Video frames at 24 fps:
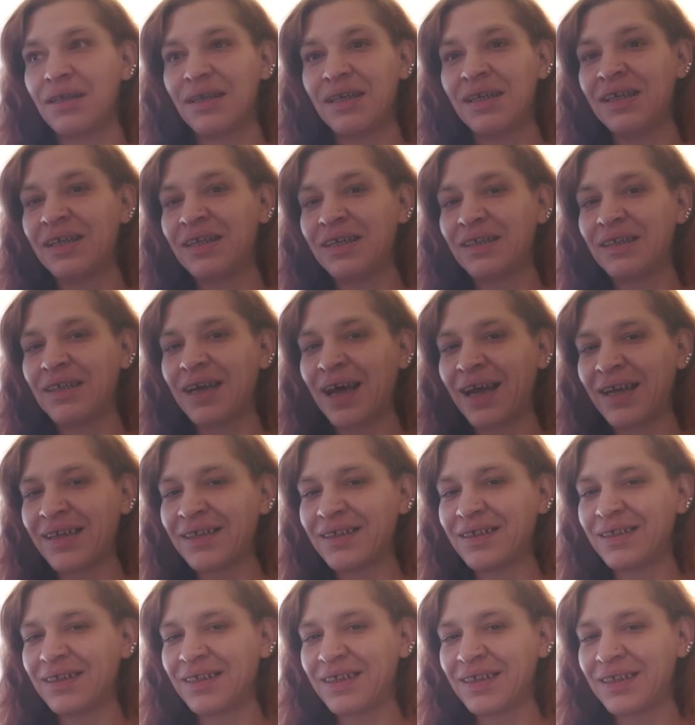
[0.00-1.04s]
And I
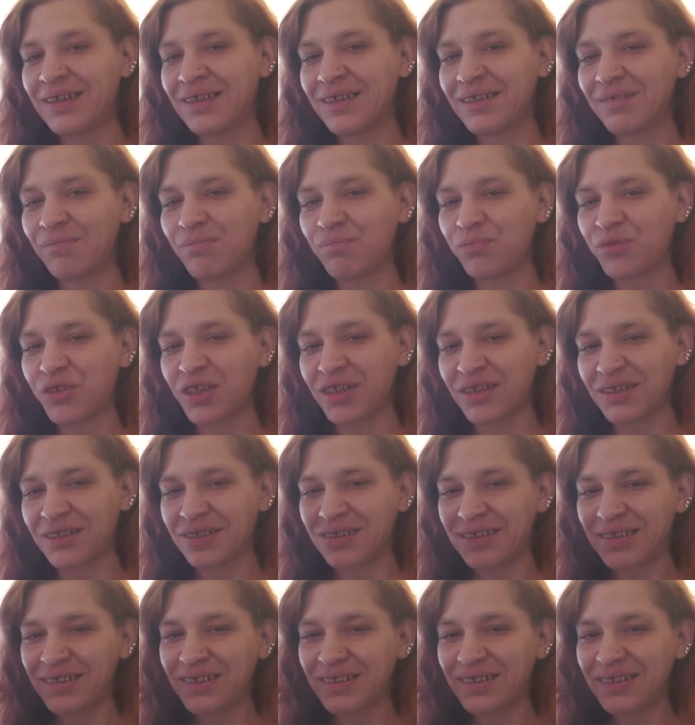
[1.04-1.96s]
get to